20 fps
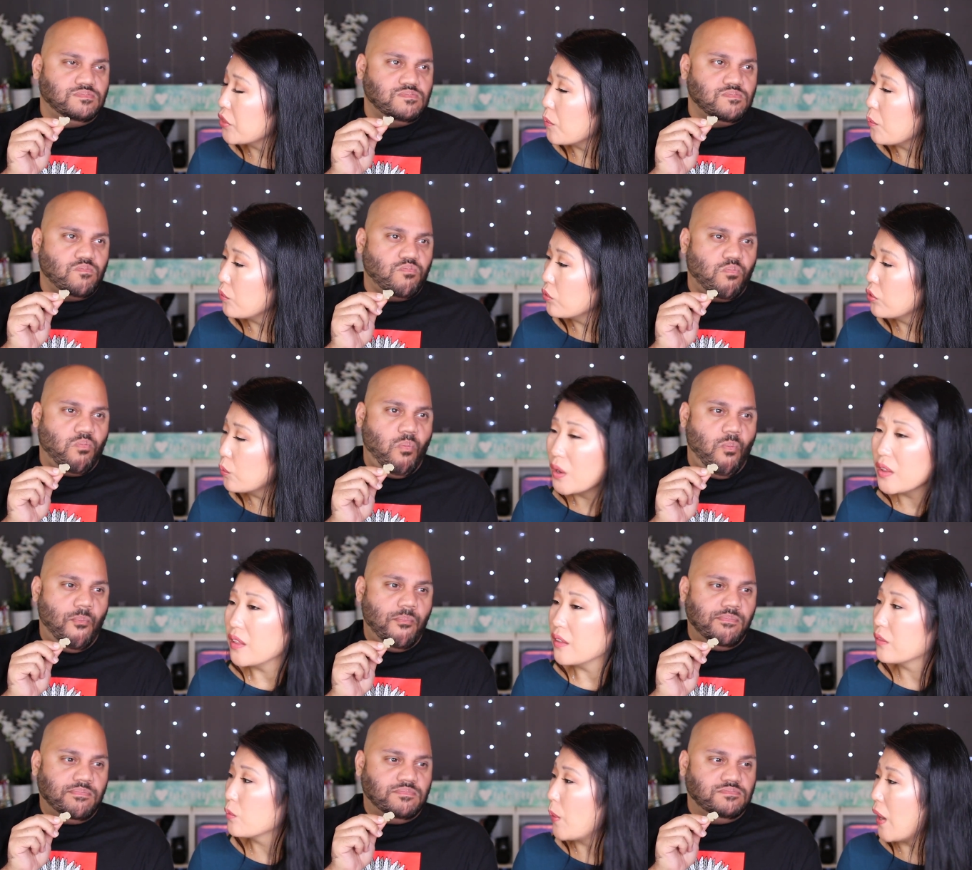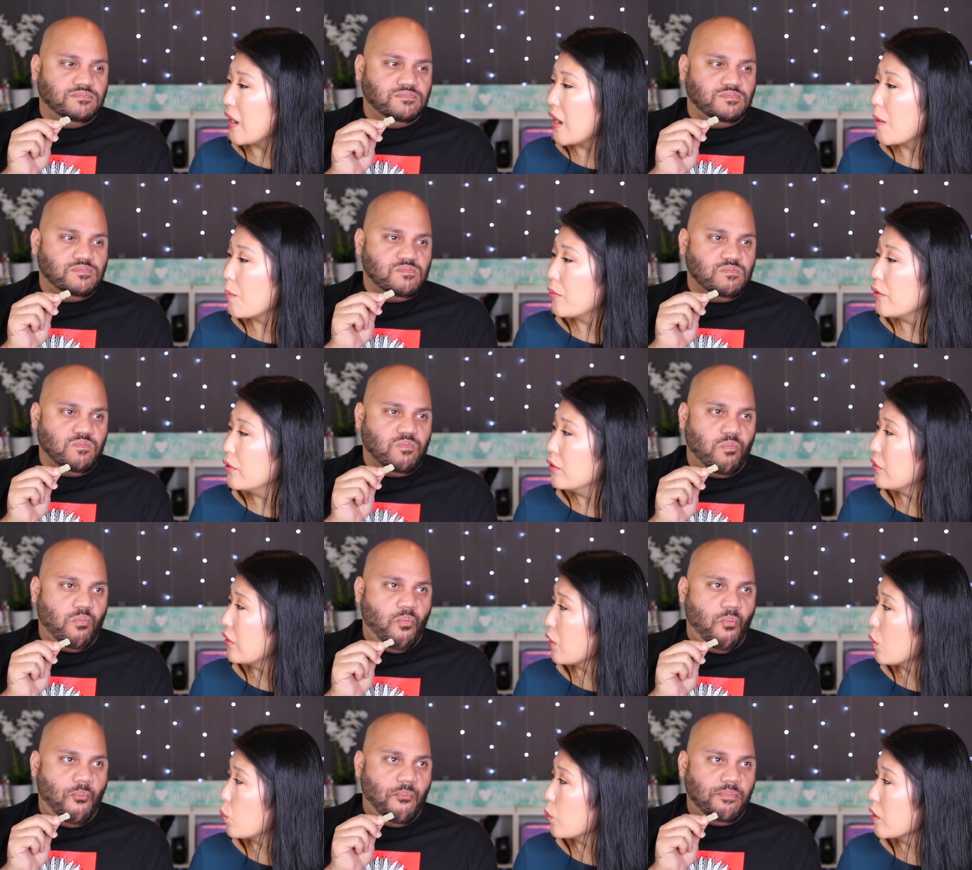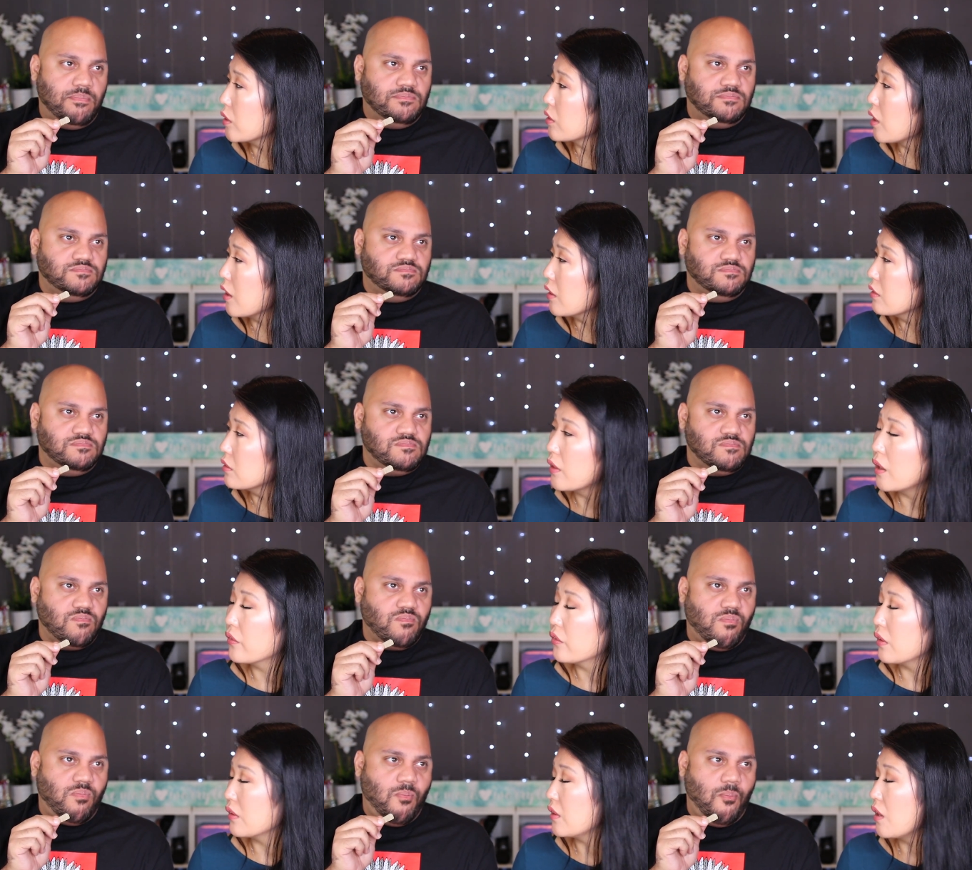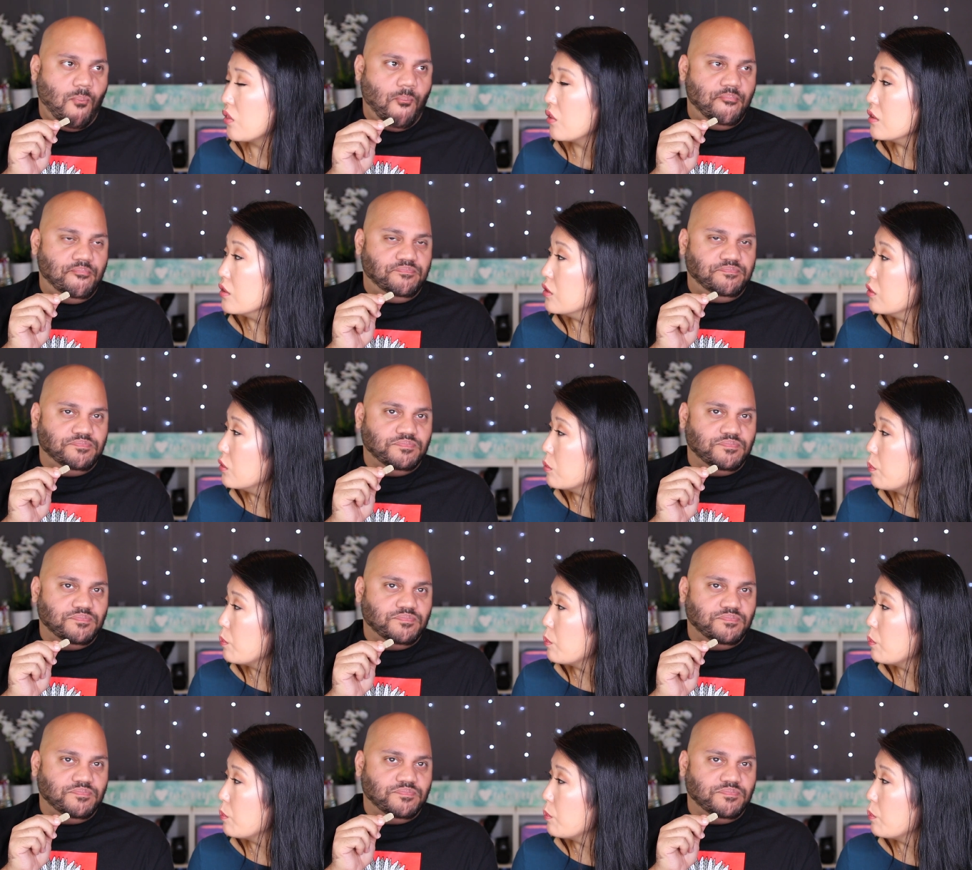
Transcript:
Speaker 1: the the one that's pineapple, is like a weird color that has like nothing to do